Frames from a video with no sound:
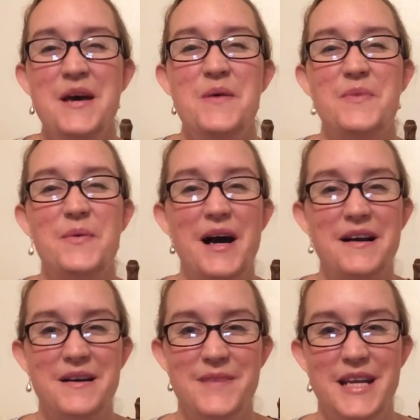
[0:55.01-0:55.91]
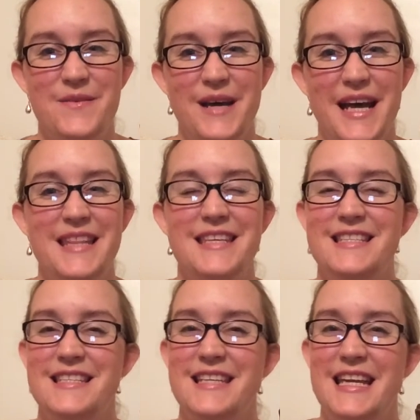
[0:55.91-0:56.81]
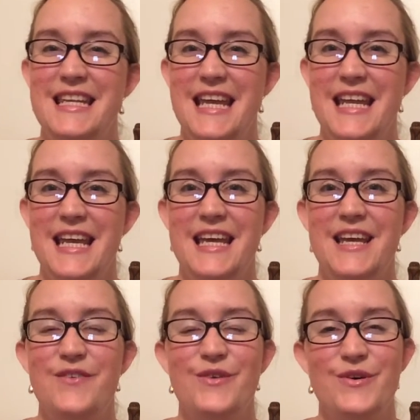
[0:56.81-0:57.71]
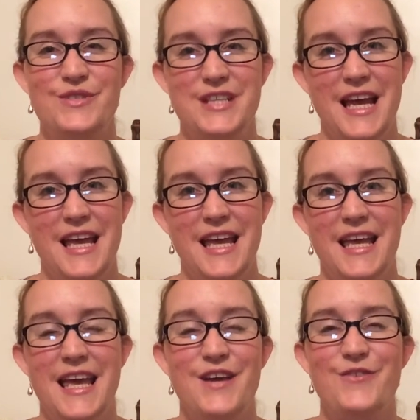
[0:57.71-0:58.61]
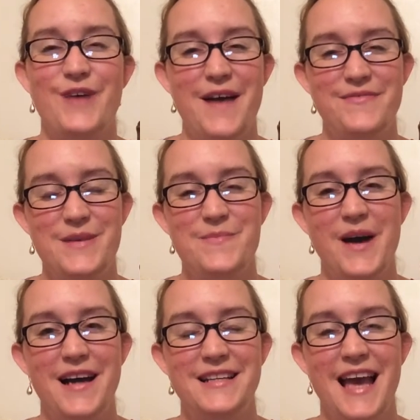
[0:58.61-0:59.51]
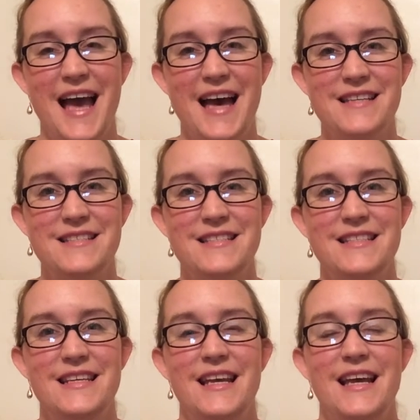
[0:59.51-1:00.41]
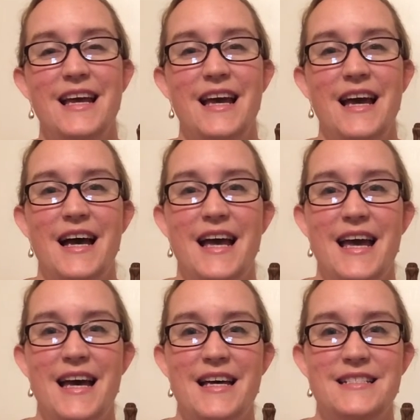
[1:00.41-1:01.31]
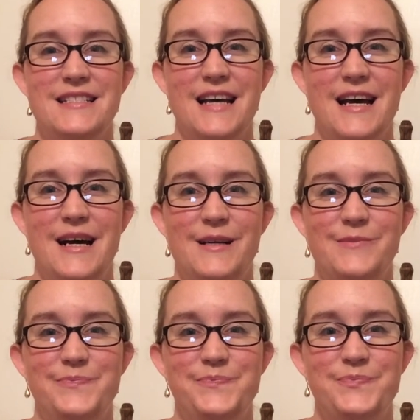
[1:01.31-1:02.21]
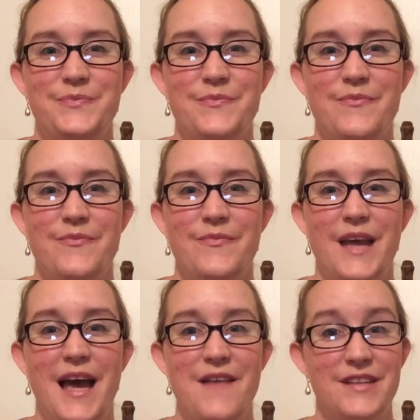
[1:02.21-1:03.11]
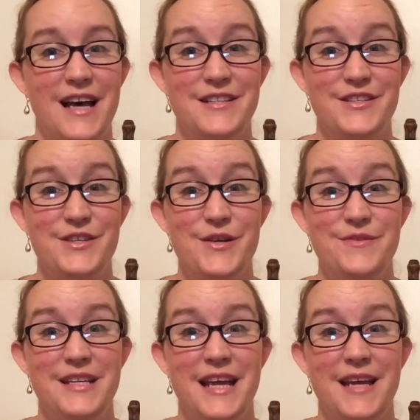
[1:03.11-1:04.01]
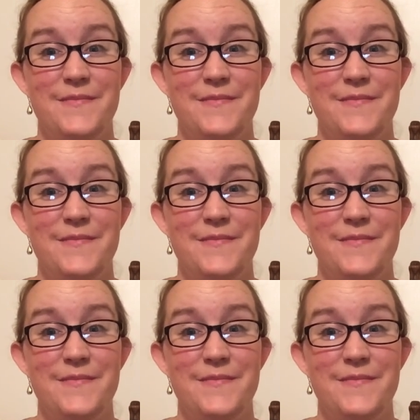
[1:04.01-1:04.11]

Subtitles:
But welcome anyway. This is a knitting, crocheting, and crafting podcast. And I have a lot to show you today.